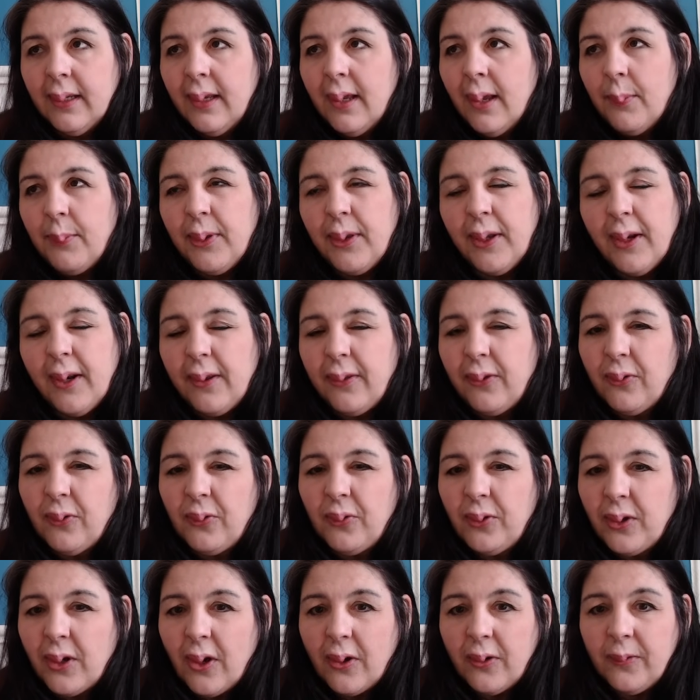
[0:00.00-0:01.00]
But then I thought,
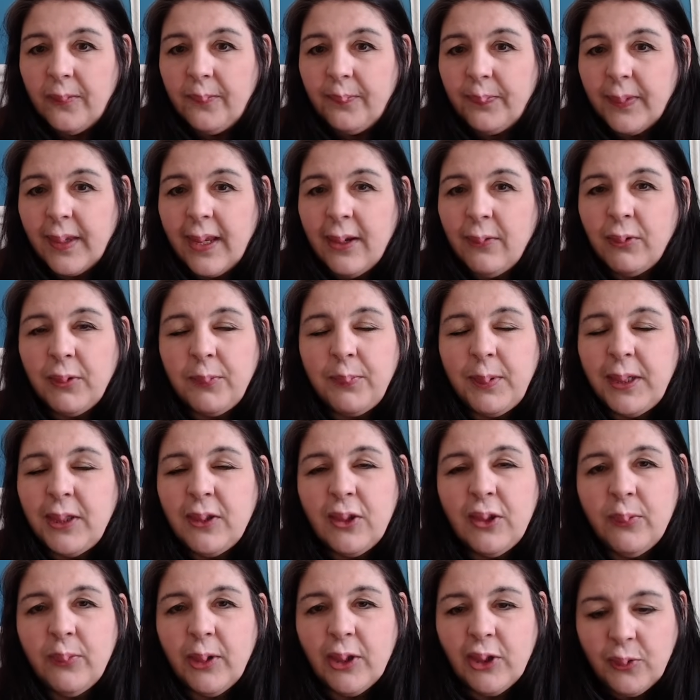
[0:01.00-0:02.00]
no, it would be
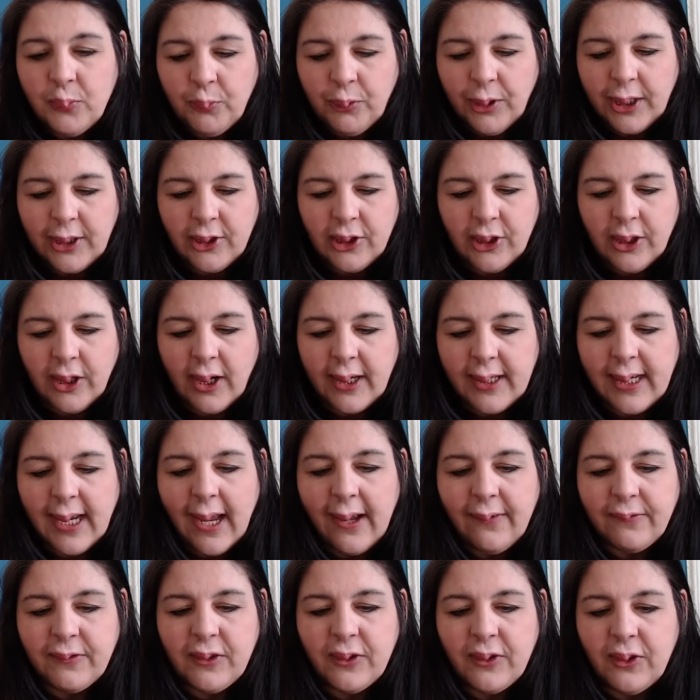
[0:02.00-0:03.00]
too much pressure. I'd
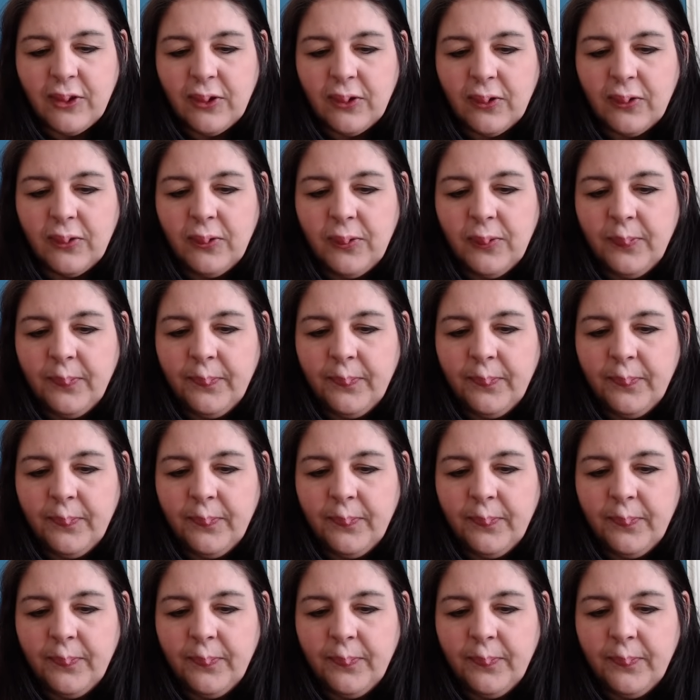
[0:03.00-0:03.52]
have to do